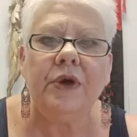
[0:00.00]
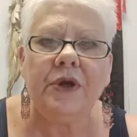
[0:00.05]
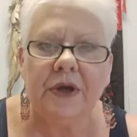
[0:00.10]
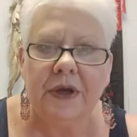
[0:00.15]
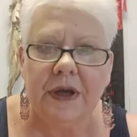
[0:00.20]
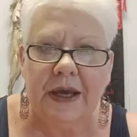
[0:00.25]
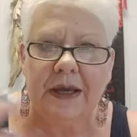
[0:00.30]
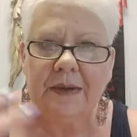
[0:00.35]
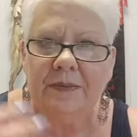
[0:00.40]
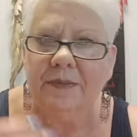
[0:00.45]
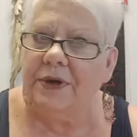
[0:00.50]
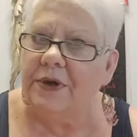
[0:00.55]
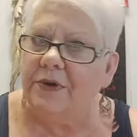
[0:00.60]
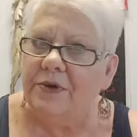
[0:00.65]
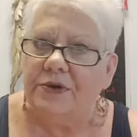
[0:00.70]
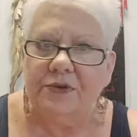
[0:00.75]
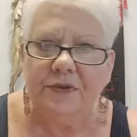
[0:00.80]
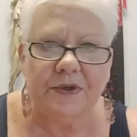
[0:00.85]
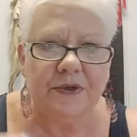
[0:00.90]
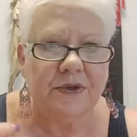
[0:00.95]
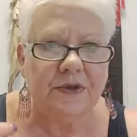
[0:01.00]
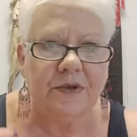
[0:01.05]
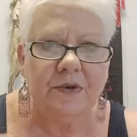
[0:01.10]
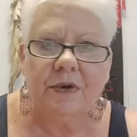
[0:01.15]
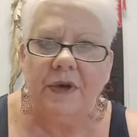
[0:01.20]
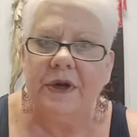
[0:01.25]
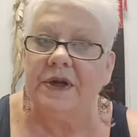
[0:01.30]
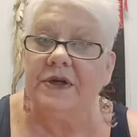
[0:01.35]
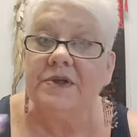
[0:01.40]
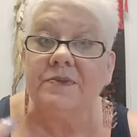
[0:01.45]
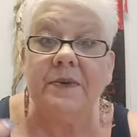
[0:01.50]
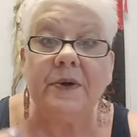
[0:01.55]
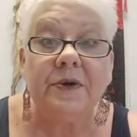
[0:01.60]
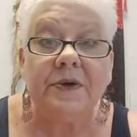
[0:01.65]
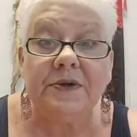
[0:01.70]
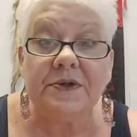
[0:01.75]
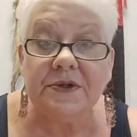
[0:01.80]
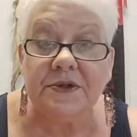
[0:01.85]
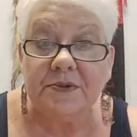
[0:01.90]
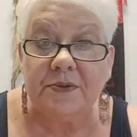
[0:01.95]
Came here to create
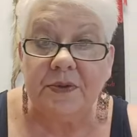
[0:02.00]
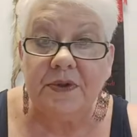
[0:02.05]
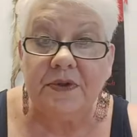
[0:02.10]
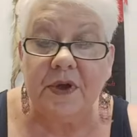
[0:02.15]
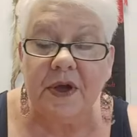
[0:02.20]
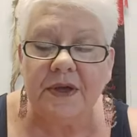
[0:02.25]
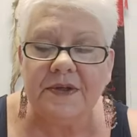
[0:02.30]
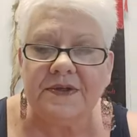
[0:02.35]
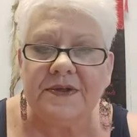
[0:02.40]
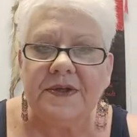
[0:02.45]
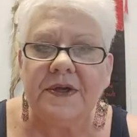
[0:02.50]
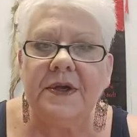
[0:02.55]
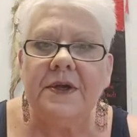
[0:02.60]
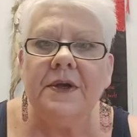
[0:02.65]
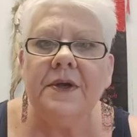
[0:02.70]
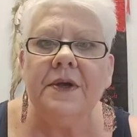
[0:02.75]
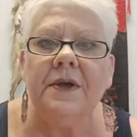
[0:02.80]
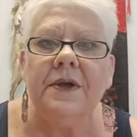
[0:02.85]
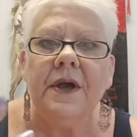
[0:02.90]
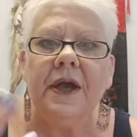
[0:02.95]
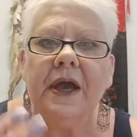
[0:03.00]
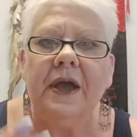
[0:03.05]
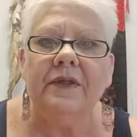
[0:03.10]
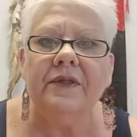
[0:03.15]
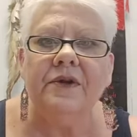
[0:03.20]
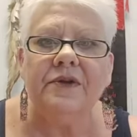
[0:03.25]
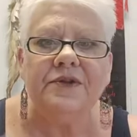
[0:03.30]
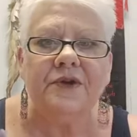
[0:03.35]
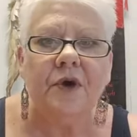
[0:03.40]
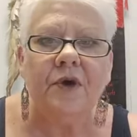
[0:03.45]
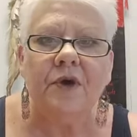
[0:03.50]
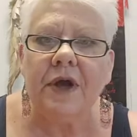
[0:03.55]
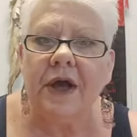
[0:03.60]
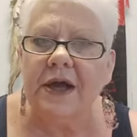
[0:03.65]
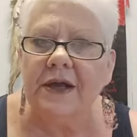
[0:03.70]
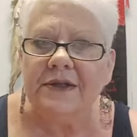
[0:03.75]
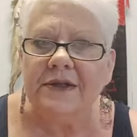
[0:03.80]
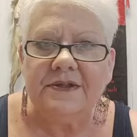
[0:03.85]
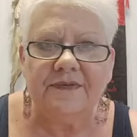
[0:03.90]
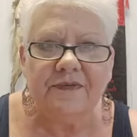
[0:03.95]
experiences with us. And there's all
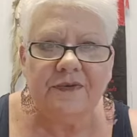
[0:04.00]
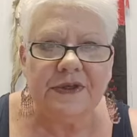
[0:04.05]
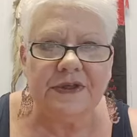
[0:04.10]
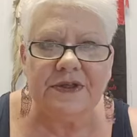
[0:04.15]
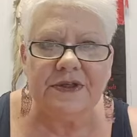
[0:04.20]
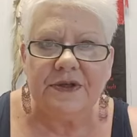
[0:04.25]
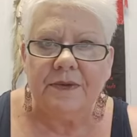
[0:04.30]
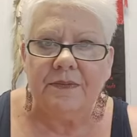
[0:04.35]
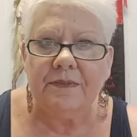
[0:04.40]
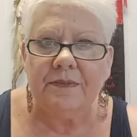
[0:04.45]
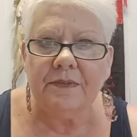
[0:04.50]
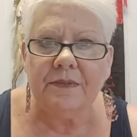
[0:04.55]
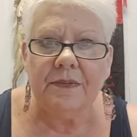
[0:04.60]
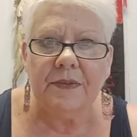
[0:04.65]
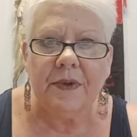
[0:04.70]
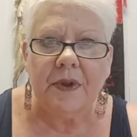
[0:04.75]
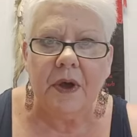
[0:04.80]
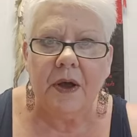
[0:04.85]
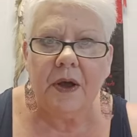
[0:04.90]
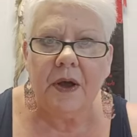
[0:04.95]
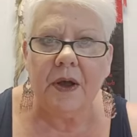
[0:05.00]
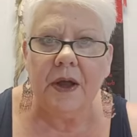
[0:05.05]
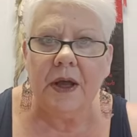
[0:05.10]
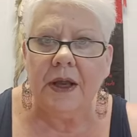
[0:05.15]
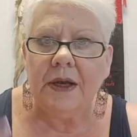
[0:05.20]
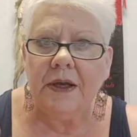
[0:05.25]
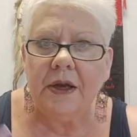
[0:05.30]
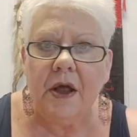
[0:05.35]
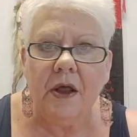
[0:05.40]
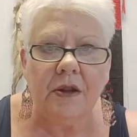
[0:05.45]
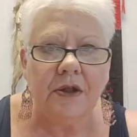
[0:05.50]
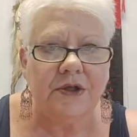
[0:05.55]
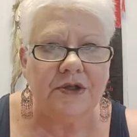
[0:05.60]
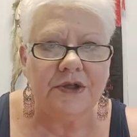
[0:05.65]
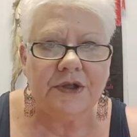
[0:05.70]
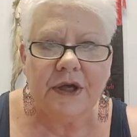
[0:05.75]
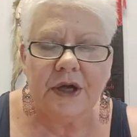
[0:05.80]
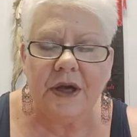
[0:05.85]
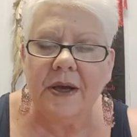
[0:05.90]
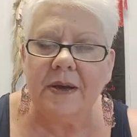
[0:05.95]
kinds of wisdom and
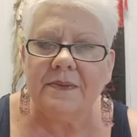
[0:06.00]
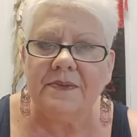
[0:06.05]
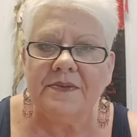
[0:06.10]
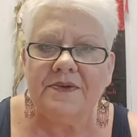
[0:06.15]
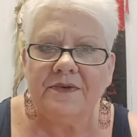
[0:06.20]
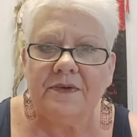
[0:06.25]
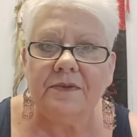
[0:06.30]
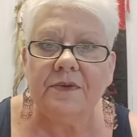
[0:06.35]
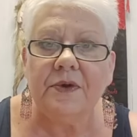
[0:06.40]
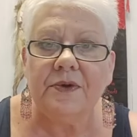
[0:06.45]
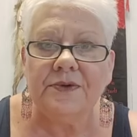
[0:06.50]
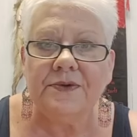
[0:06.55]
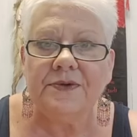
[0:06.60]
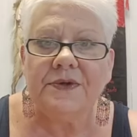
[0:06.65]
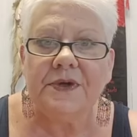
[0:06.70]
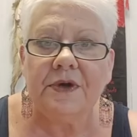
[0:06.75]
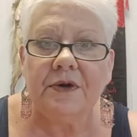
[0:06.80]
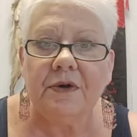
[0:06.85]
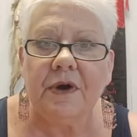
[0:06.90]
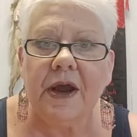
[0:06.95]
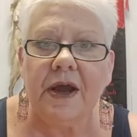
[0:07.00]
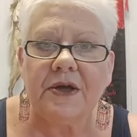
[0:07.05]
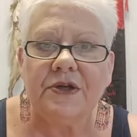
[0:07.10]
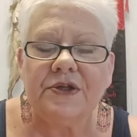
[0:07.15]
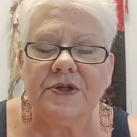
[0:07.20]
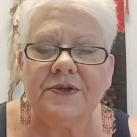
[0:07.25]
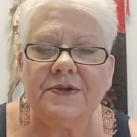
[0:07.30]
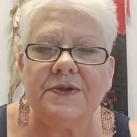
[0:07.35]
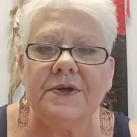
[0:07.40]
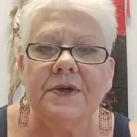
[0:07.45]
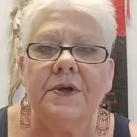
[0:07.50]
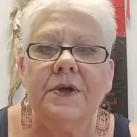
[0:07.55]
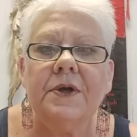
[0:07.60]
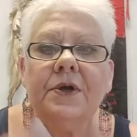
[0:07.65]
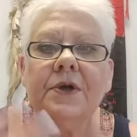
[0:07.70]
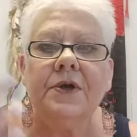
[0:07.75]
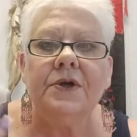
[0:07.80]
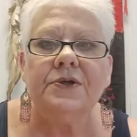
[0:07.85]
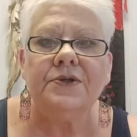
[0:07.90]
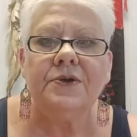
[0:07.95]
knowledge that comes from those interactions.
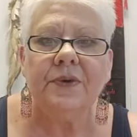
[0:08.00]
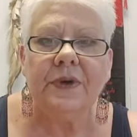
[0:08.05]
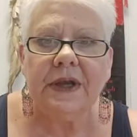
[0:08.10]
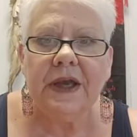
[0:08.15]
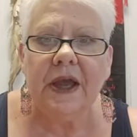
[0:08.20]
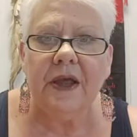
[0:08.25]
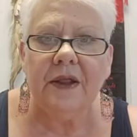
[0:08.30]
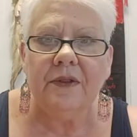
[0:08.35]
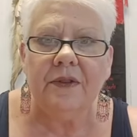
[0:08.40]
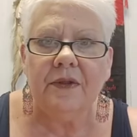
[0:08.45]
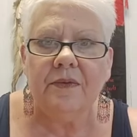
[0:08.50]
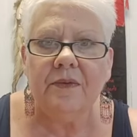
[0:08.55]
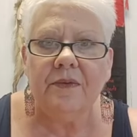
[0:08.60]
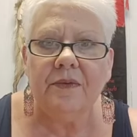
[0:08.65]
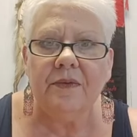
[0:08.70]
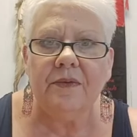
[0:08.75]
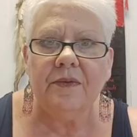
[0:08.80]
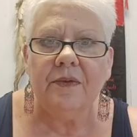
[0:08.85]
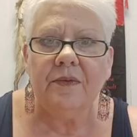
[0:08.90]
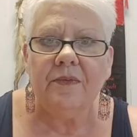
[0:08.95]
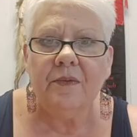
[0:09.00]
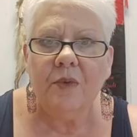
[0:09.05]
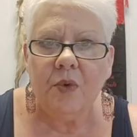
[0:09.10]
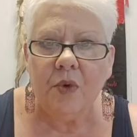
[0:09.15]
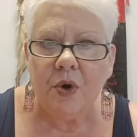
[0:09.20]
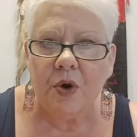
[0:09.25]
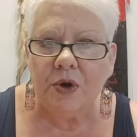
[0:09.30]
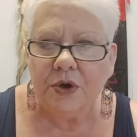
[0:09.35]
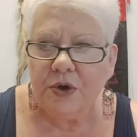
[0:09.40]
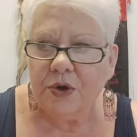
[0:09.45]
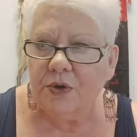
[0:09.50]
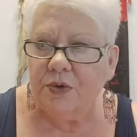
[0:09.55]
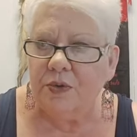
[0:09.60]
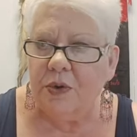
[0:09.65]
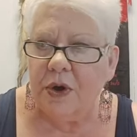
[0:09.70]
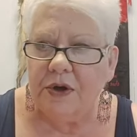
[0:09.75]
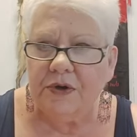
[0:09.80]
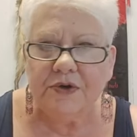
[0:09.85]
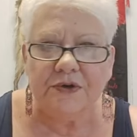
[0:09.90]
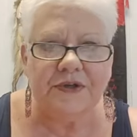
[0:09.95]
So again, the more you
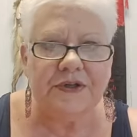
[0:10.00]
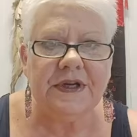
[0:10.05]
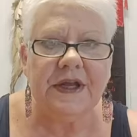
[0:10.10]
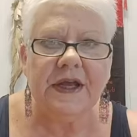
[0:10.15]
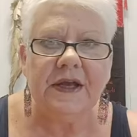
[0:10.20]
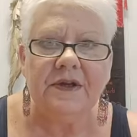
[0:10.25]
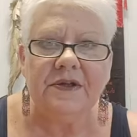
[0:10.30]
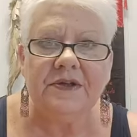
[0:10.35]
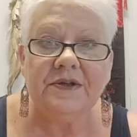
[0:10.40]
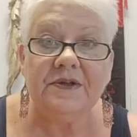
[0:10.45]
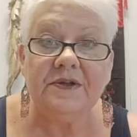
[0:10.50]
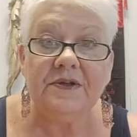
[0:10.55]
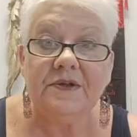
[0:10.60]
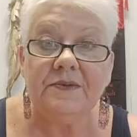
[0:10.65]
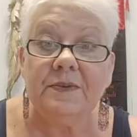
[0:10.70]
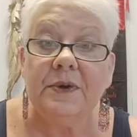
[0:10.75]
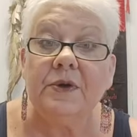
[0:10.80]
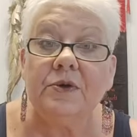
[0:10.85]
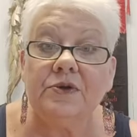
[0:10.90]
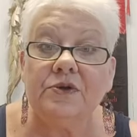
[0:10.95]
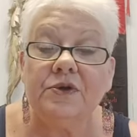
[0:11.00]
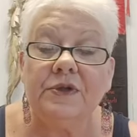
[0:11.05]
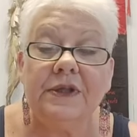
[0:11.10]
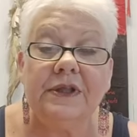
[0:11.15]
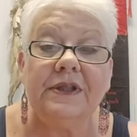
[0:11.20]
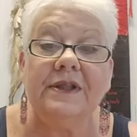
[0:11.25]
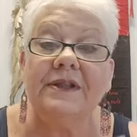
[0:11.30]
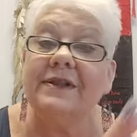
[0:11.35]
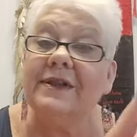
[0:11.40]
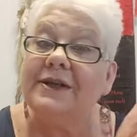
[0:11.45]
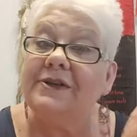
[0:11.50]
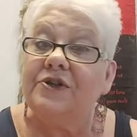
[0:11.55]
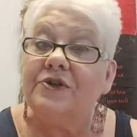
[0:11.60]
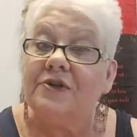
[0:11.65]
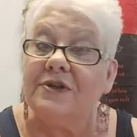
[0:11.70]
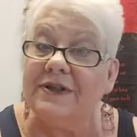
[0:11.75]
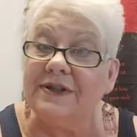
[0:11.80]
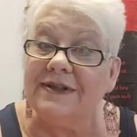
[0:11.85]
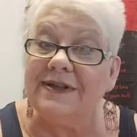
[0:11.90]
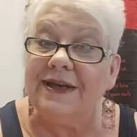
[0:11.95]
understand spiritually, the less you're
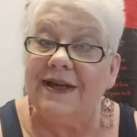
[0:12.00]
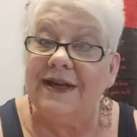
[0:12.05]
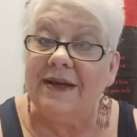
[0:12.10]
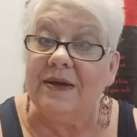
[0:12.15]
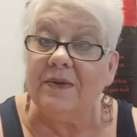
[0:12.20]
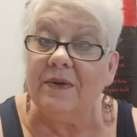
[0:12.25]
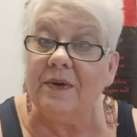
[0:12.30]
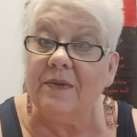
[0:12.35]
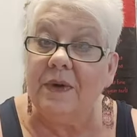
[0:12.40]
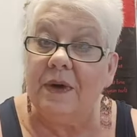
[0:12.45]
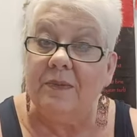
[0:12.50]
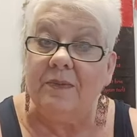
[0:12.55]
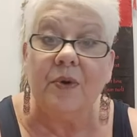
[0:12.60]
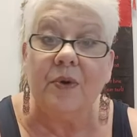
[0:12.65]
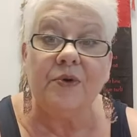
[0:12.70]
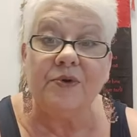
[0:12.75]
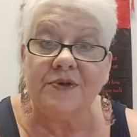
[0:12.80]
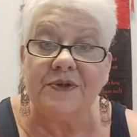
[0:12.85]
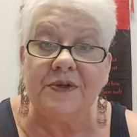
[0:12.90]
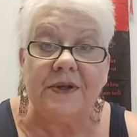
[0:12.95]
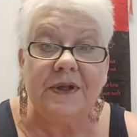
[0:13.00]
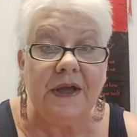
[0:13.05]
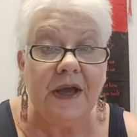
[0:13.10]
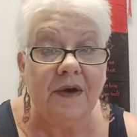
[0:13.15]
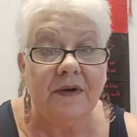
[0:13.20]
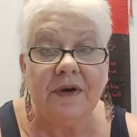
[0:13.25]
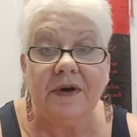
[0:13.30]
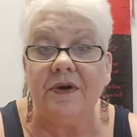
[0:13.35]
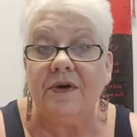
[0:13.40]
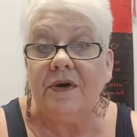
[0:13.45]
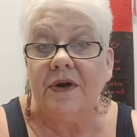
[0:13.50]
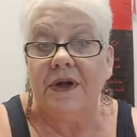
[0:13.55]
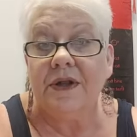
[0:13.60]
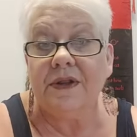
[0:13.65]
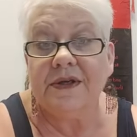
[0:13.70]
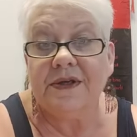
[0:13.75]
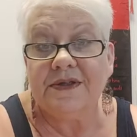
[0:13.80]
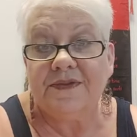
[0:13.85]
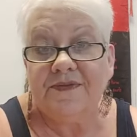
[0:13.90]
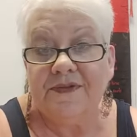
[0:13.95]
going to take it personally out here in
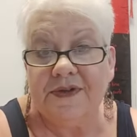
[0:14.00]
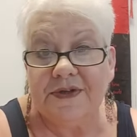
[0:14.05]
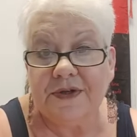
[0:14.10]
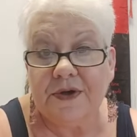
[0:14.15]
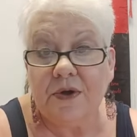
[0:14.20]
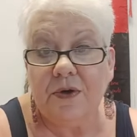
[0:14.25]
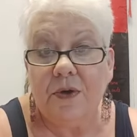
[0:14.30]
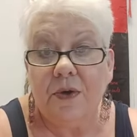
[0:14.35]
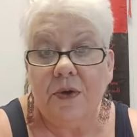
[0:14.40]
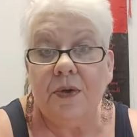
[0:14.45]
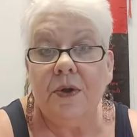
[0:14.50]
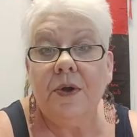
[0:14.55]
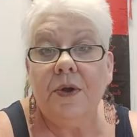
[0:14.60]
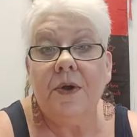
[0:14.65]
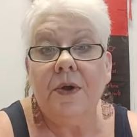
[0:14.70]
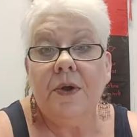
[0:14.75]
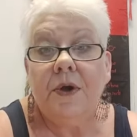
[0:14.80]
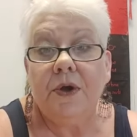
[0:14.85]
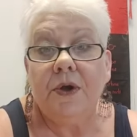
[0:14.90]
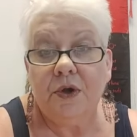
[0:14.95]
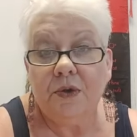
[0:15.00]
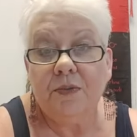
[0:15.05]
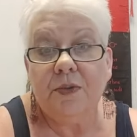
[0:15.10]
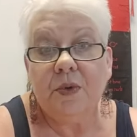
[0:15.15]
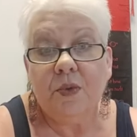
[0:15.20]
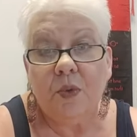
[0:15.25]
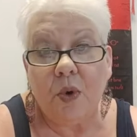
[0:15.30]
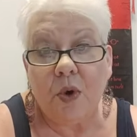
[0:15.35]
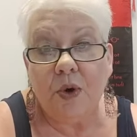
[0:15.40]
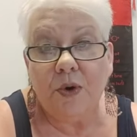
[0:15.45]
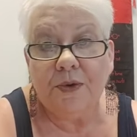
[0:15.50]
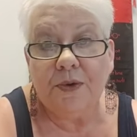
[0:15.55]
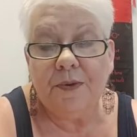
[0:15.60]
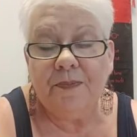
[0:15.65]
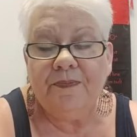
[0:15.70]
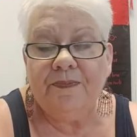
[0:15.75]
this physical human world.